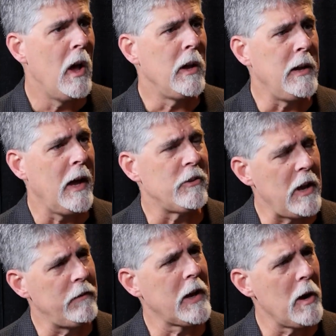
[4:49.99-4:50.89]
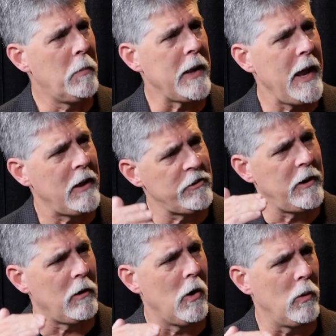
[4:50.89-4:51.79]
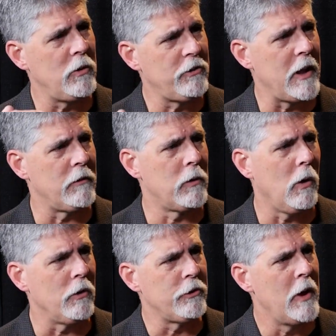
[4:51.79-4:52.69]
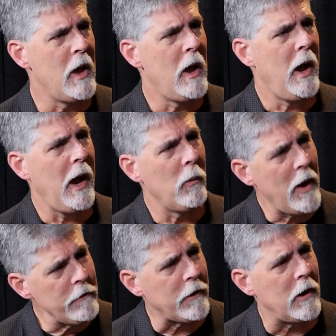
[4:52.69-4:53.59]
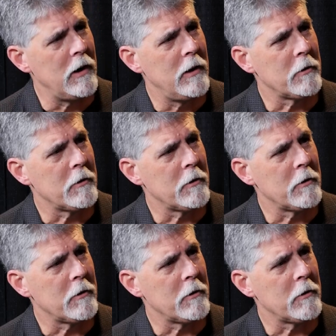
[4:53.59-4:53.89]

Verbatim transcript: yes, every company has their own set of roles. However,